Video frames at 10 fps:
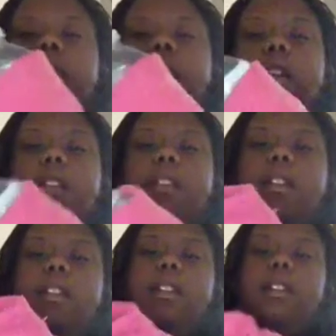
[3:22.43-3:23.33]
I had to
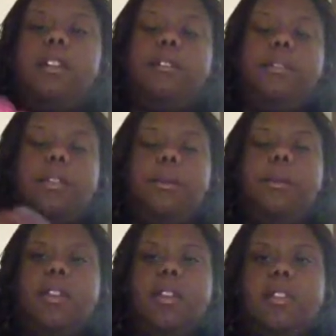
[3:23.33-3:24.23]
get an unfill
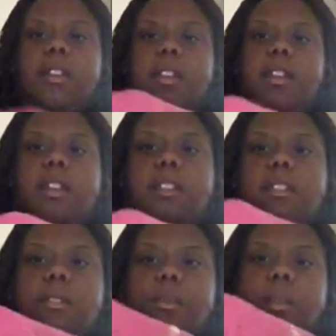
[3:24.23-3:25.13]
because I had
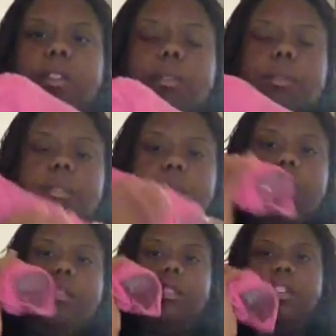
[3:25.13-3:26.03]
too much
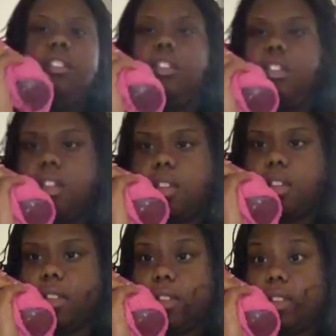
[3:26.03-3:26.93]
restriction. I
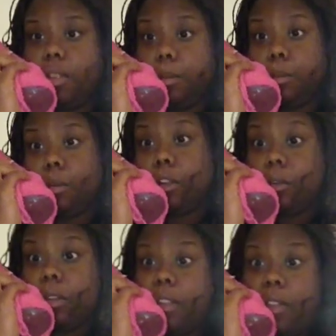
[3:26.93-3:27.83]
couldn't keep
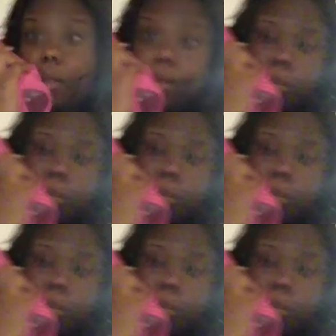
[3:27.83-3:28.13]
water down.